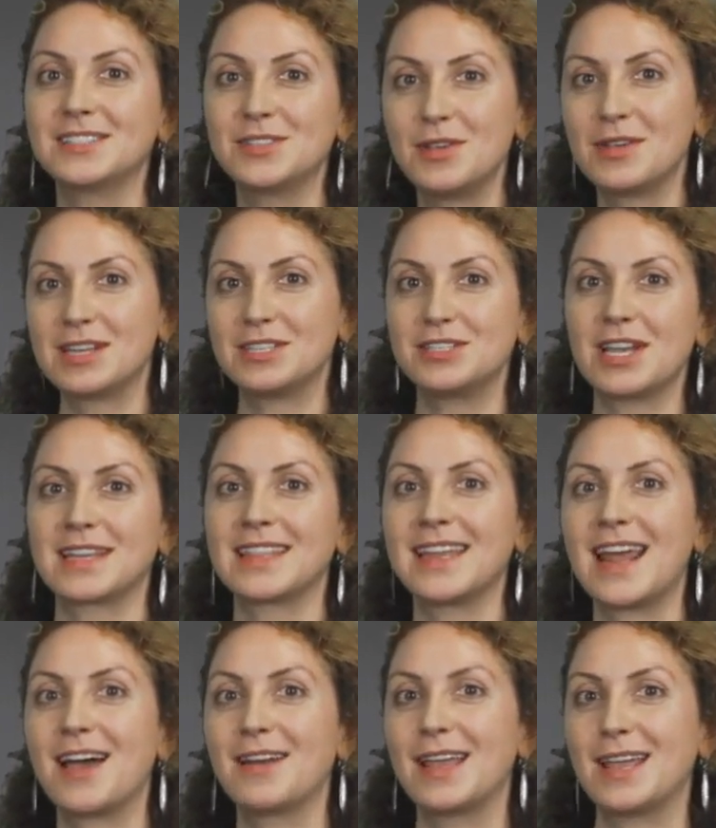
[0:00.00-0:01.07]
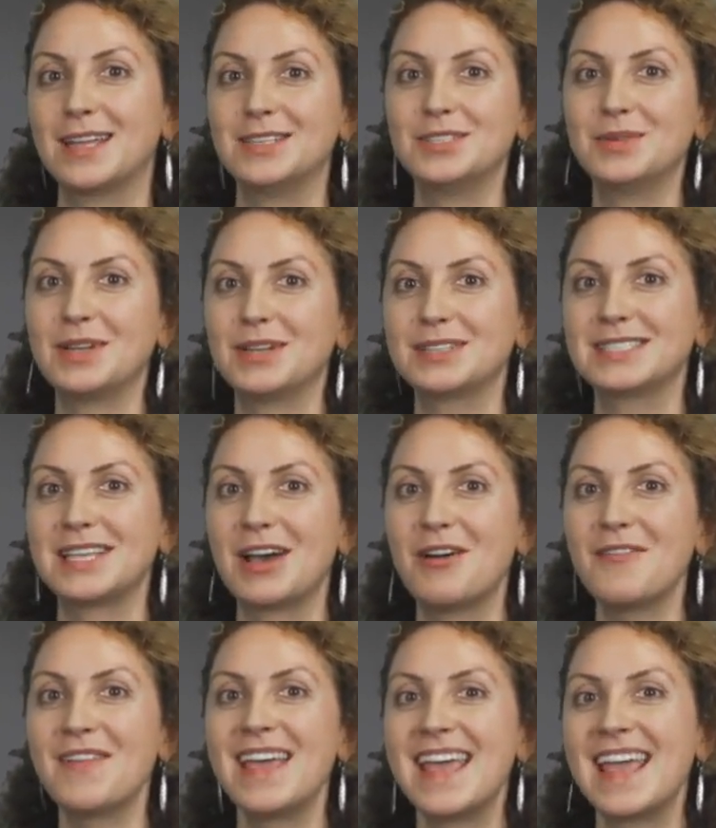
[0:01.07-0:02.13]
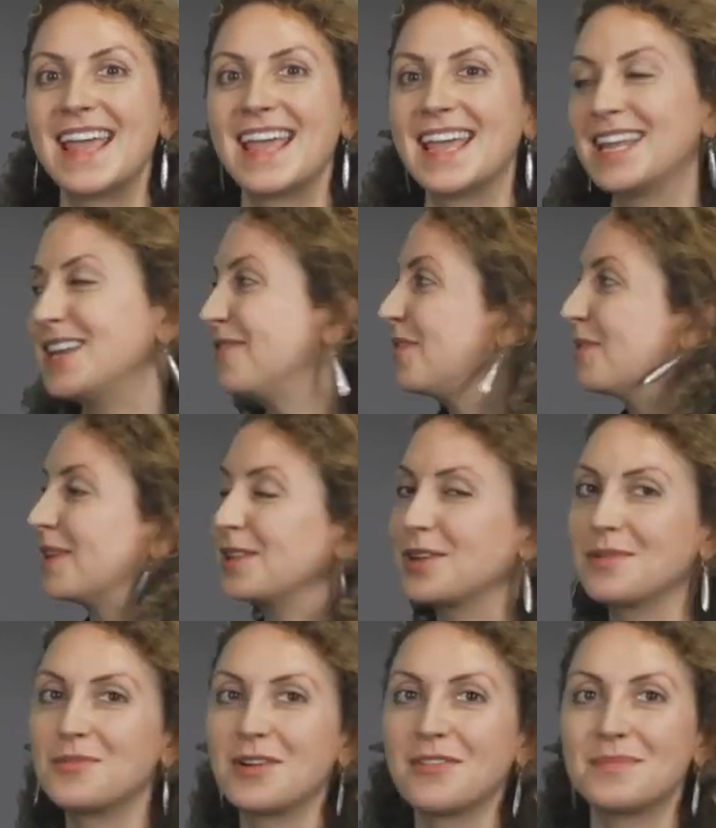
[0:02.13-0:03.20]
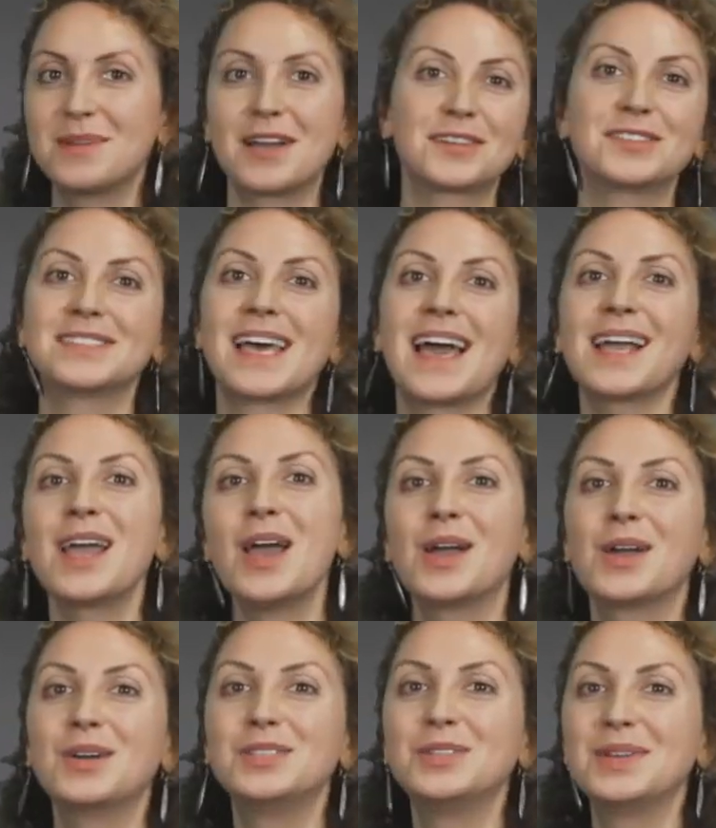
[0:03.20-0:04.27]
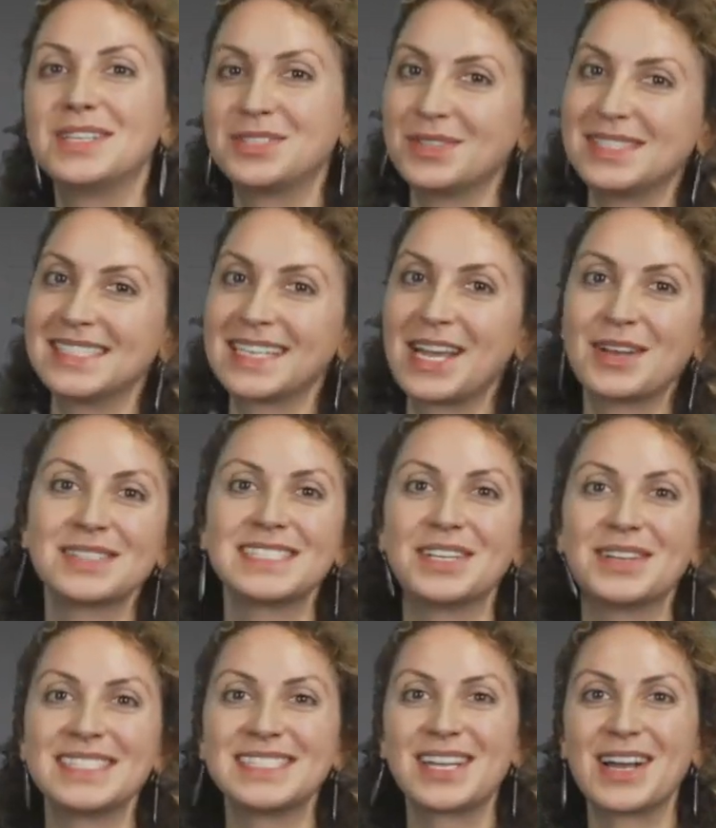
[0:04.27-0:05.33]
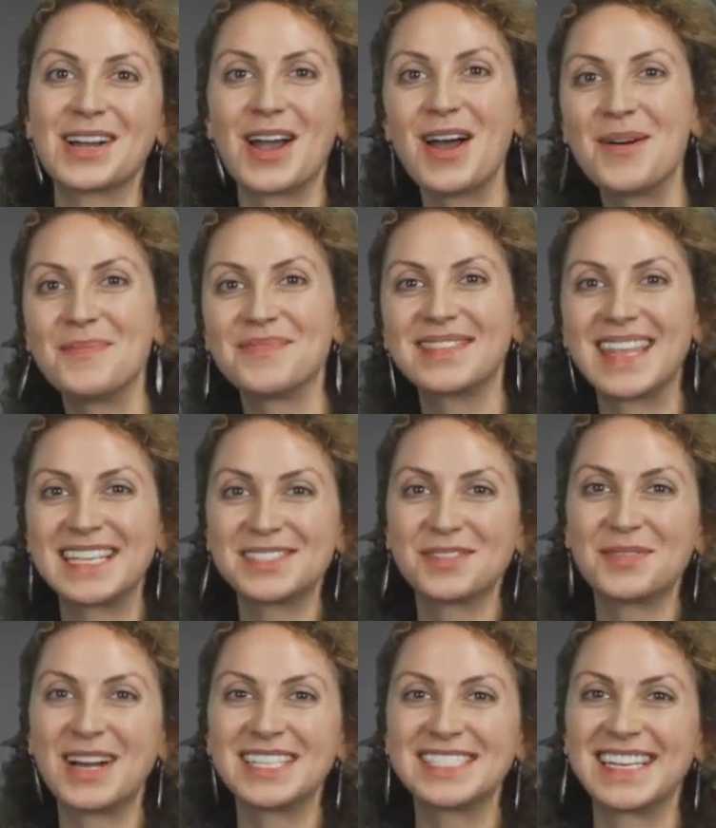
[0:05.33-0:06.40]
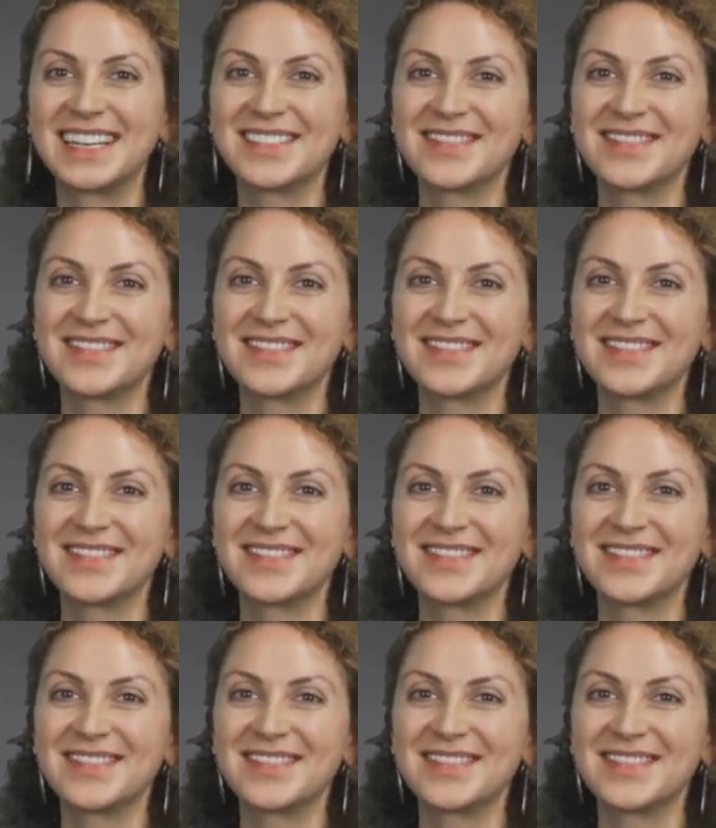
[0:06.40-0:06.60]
so you can check that out and do it yourself. And if you want to learn more from Dr. Zach, go to intrinsichealthseries.com. Thanks for watching.